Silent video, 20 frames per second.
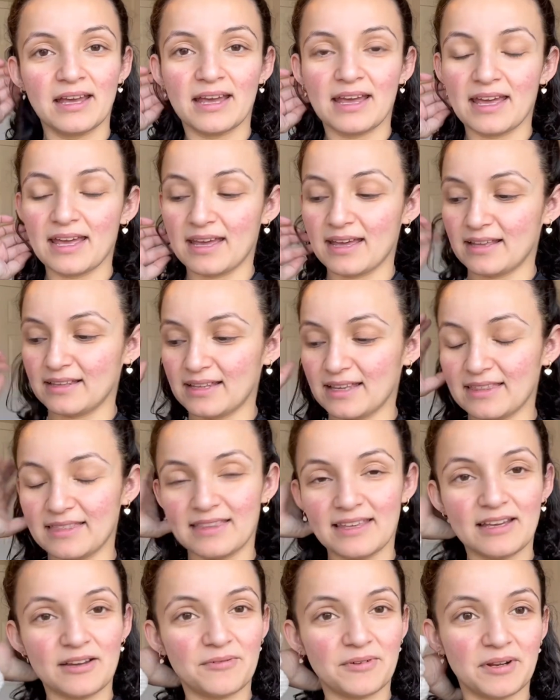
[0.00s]
And I
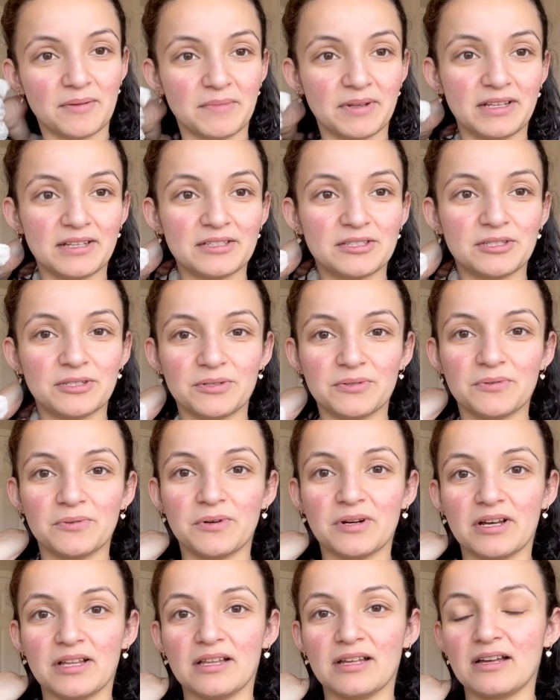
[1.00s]
think what I'm going to
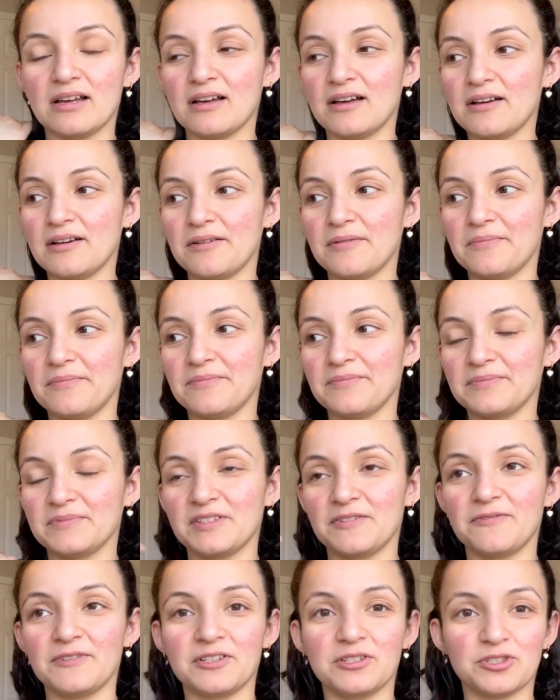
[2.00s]
do um,
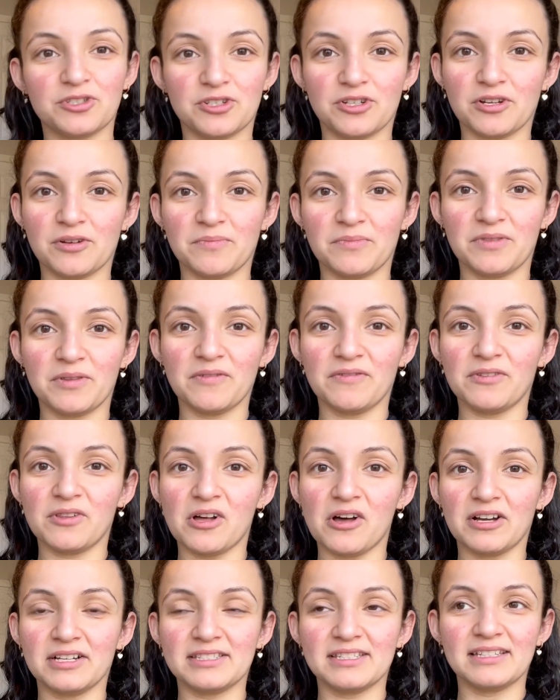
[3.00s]
to finish up the
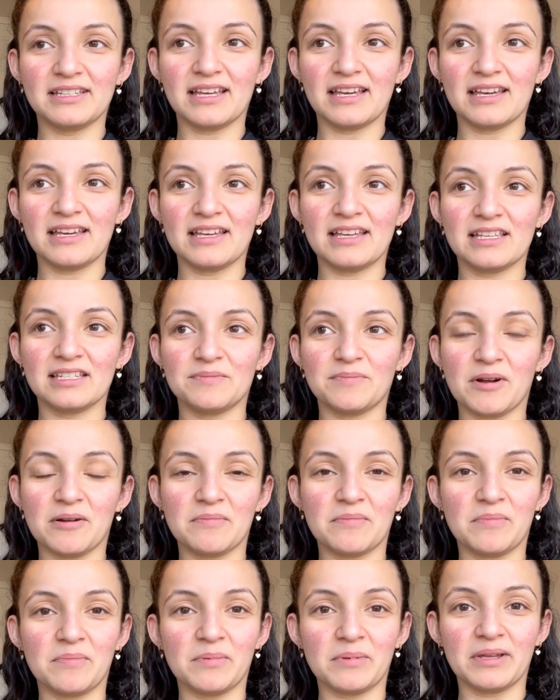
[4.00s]
vlog today is
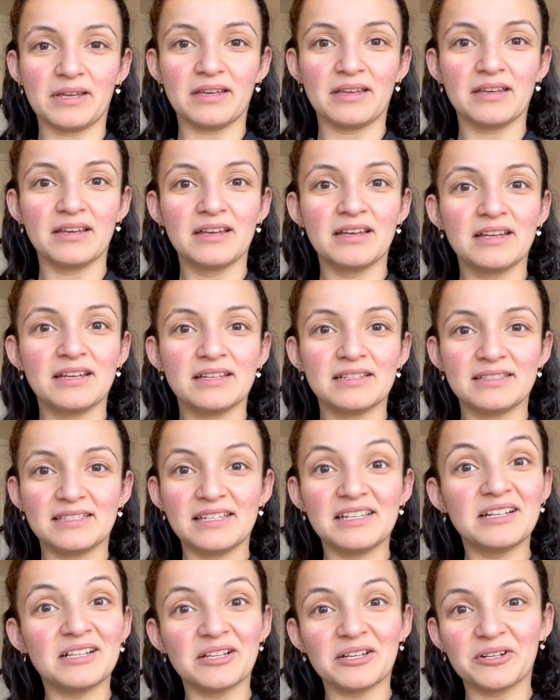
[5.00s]
probably
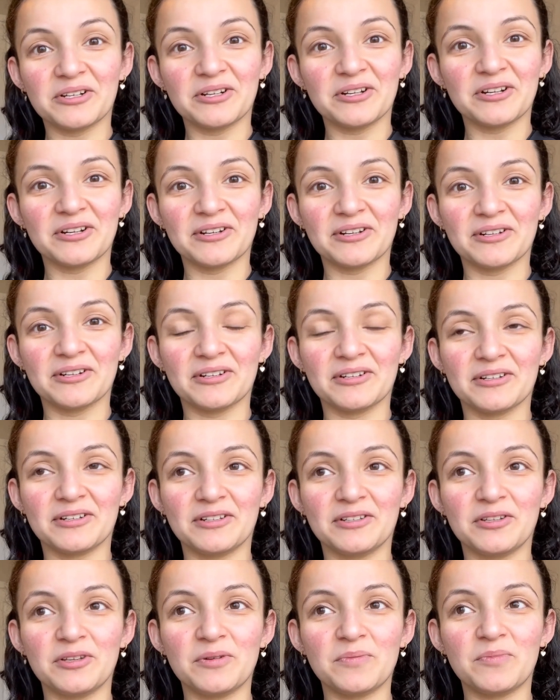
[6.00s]
declutter her
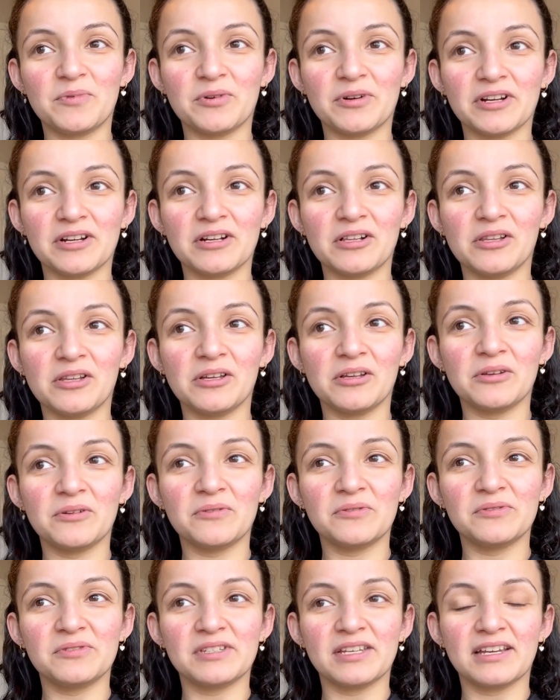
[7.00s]
newborn
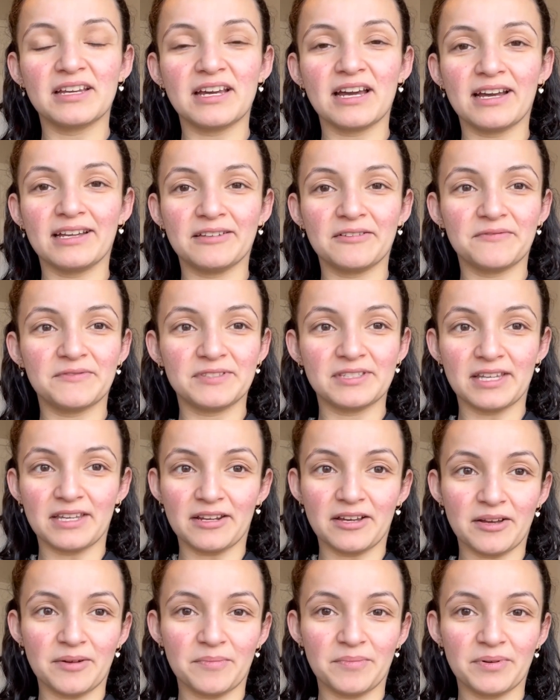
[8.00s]
clothes and kind of set
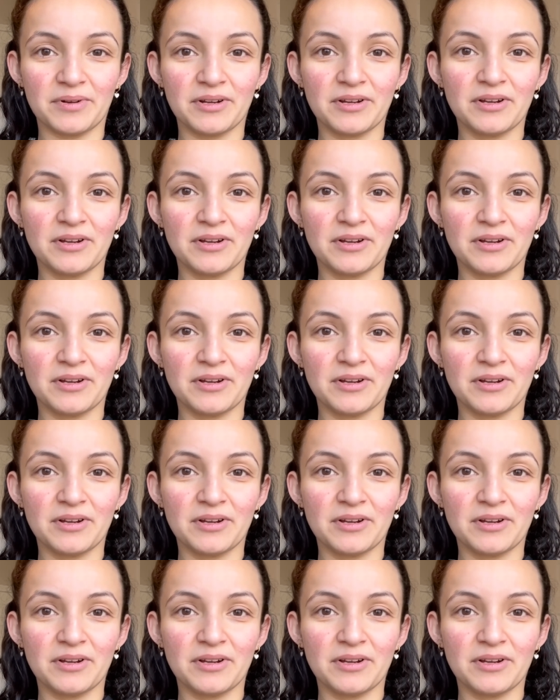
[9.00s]
up